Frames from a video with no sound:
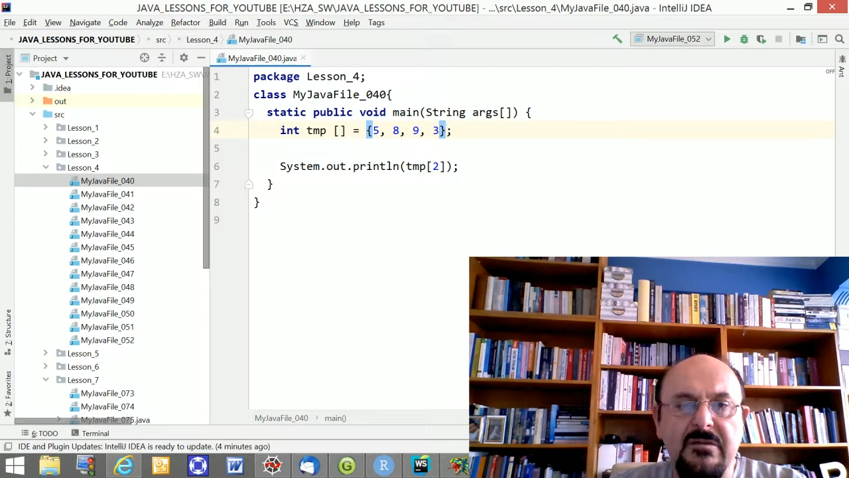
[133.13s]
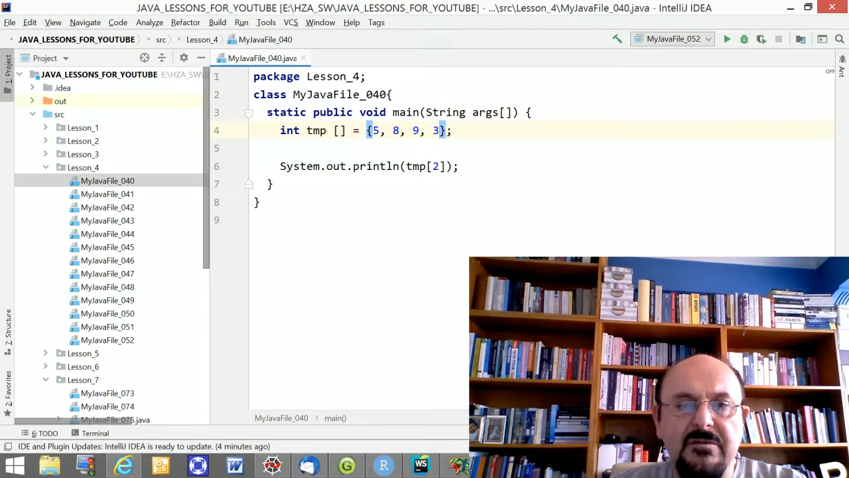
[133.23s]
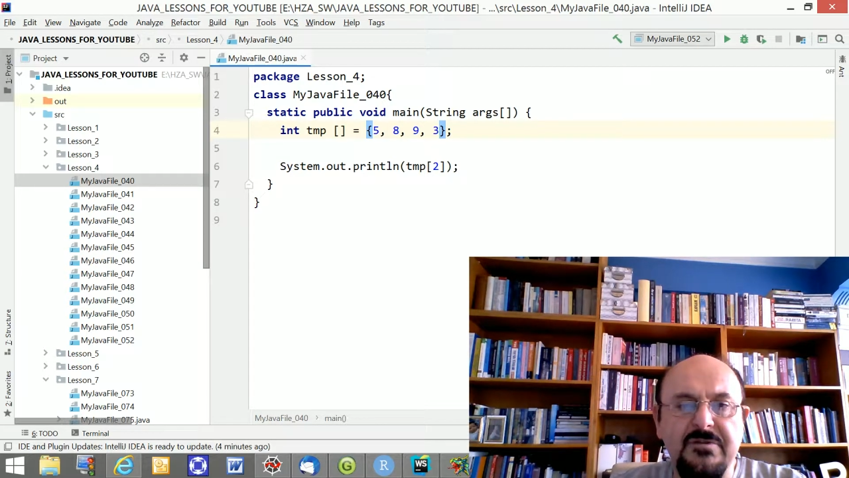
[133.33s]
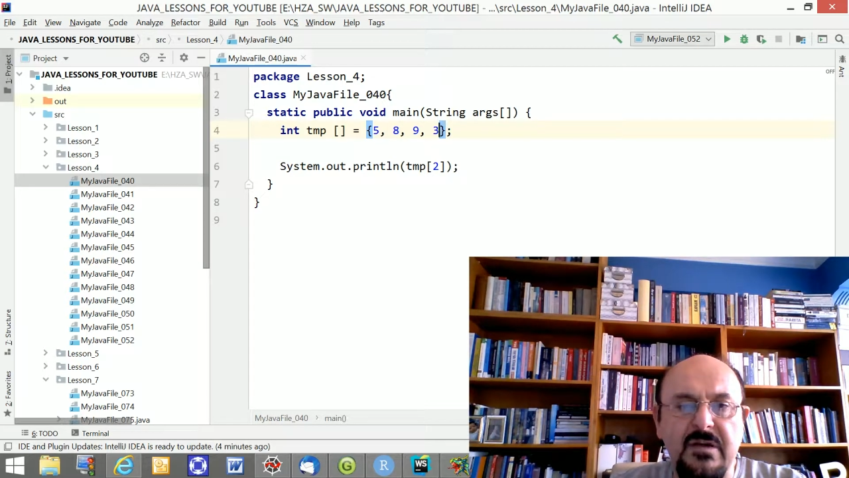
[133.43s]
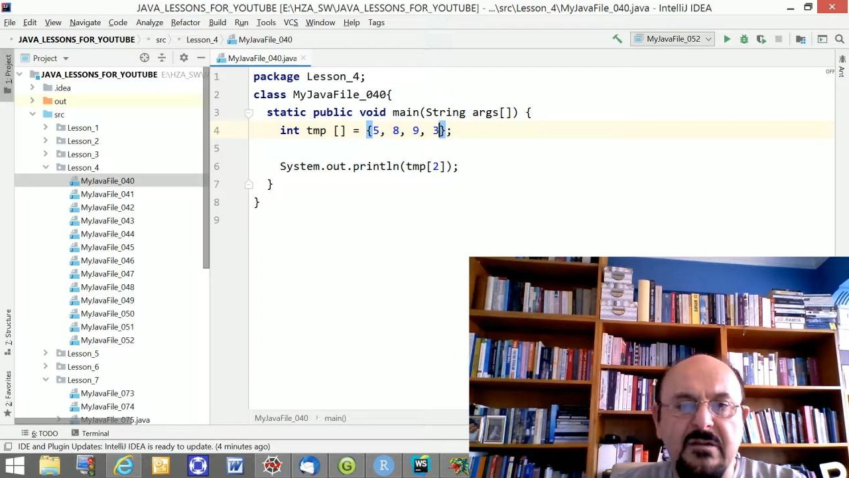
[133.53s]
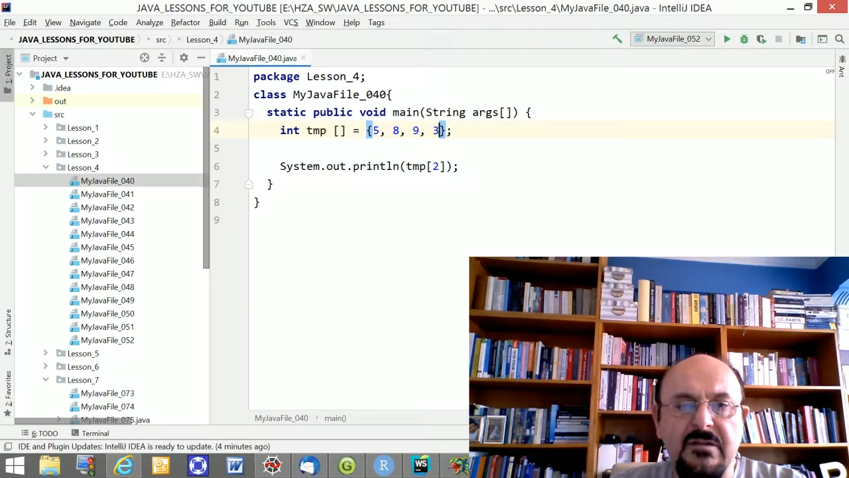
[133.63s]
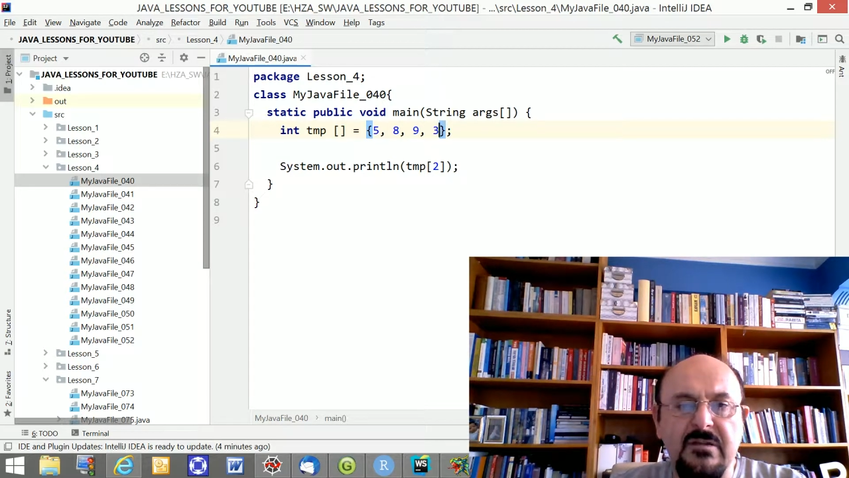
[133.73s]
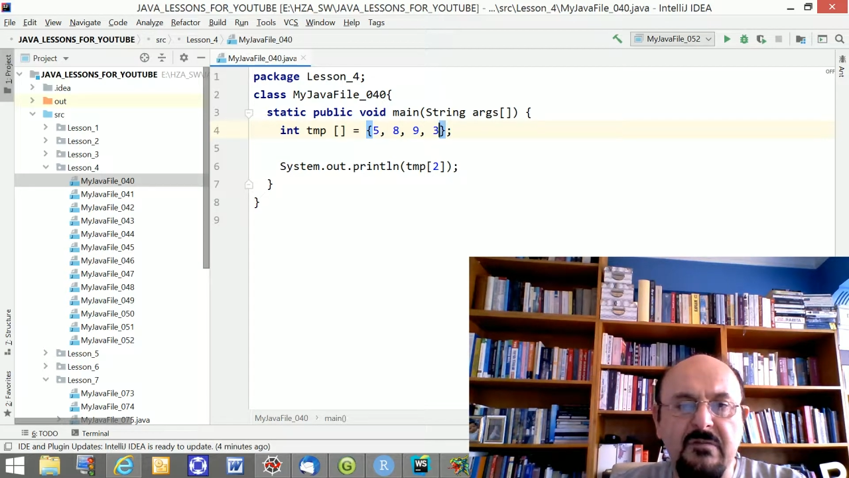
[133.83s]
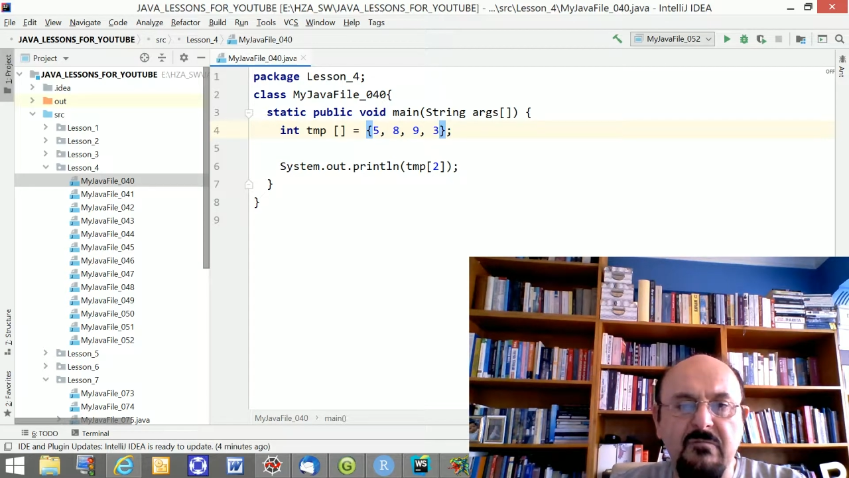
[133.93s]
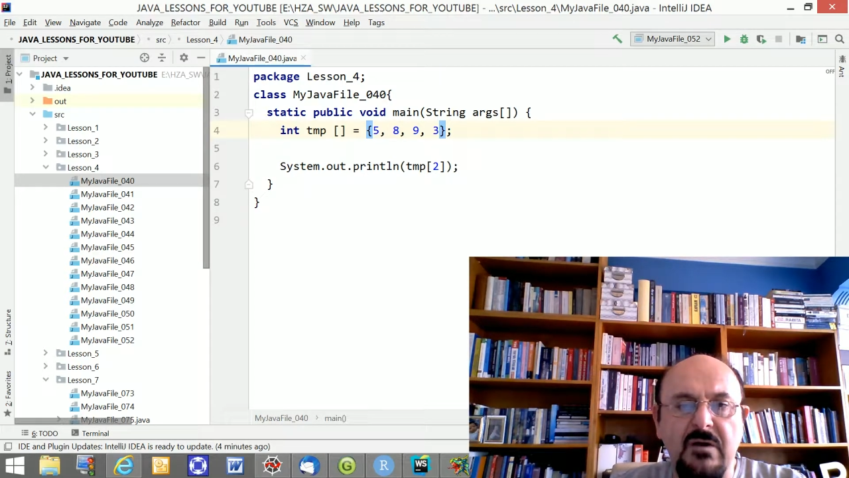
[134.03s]
second
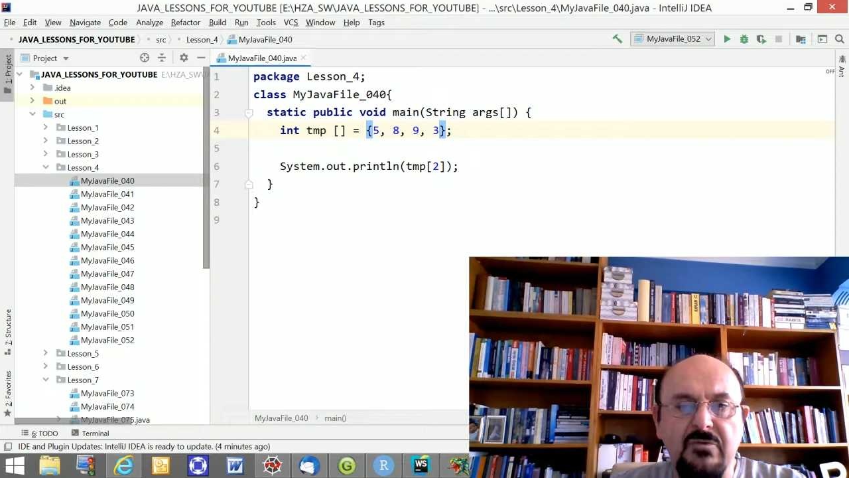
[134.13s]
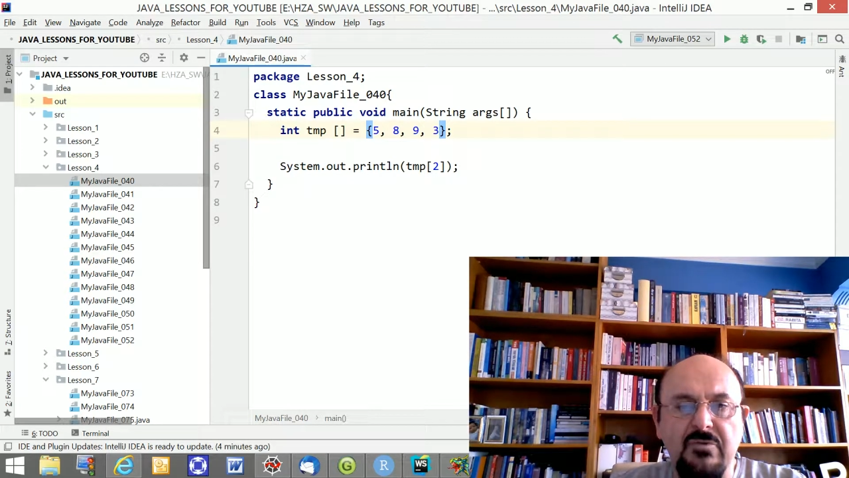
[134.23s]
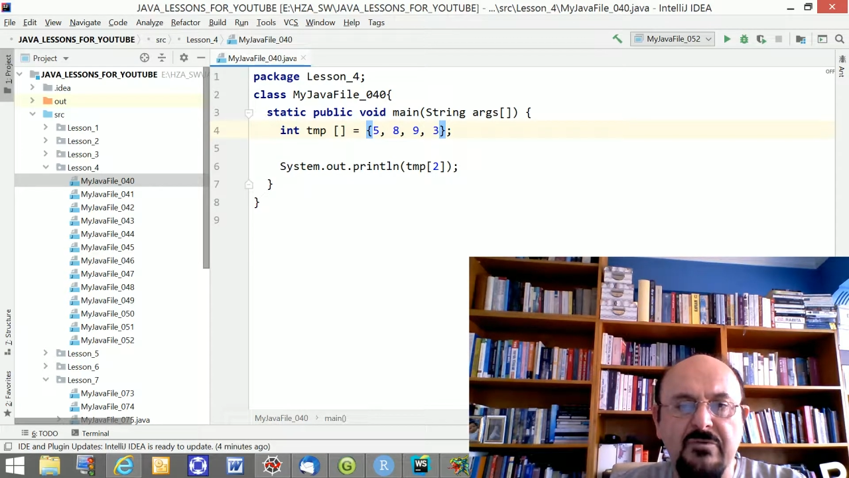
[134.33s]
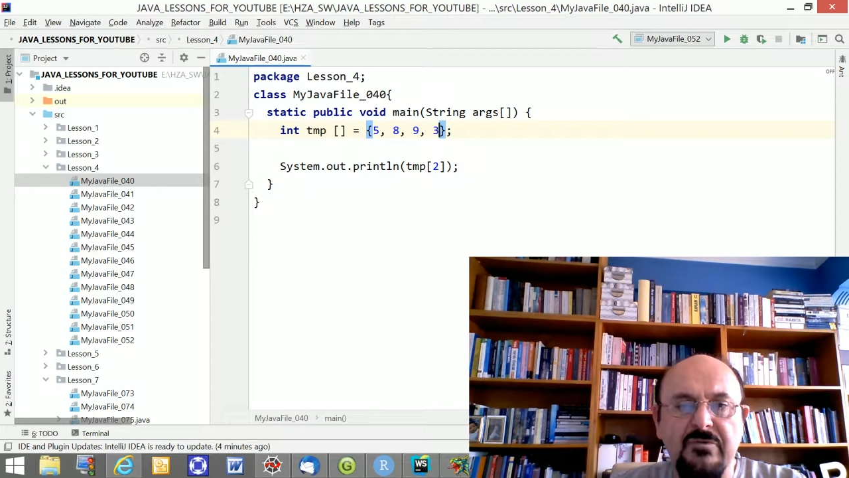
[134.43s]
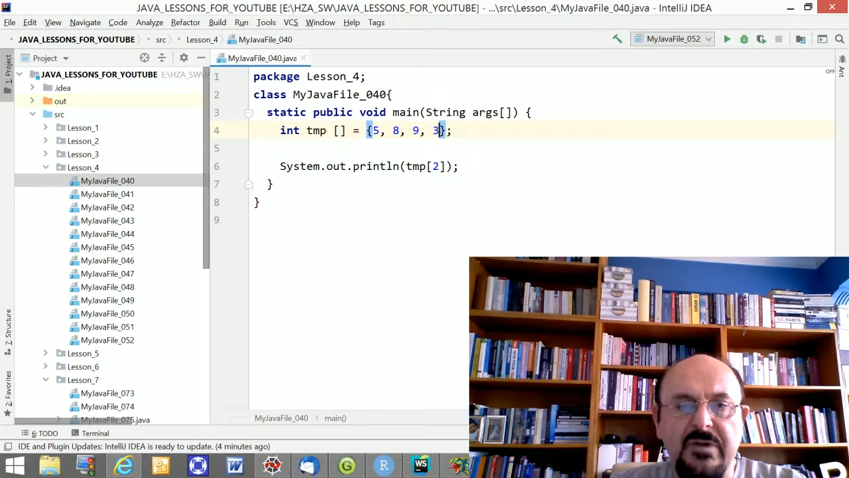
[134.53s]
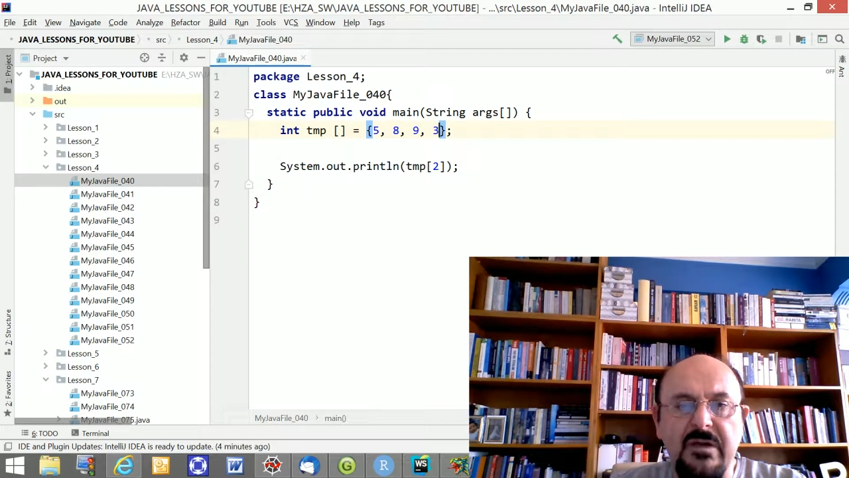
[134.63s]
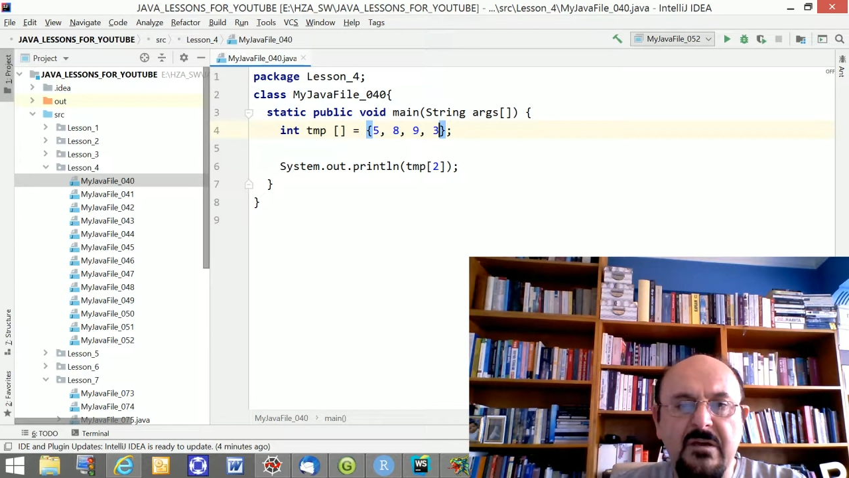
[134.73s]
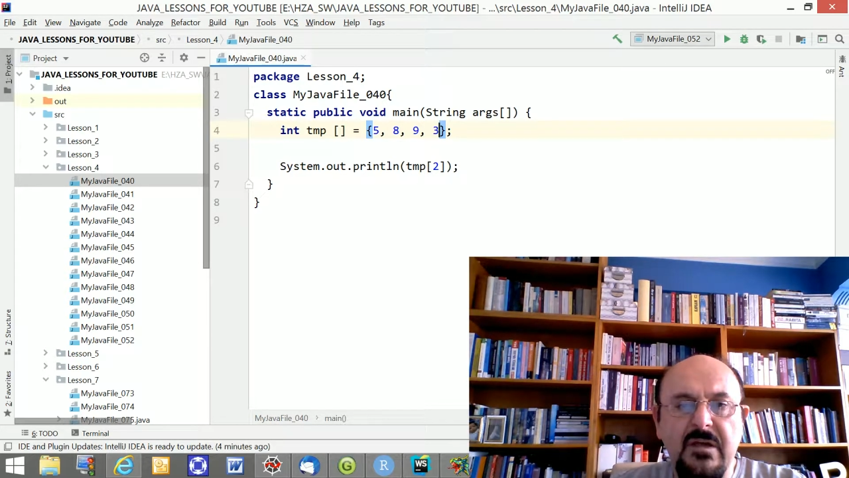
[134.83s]
1, 2, 3.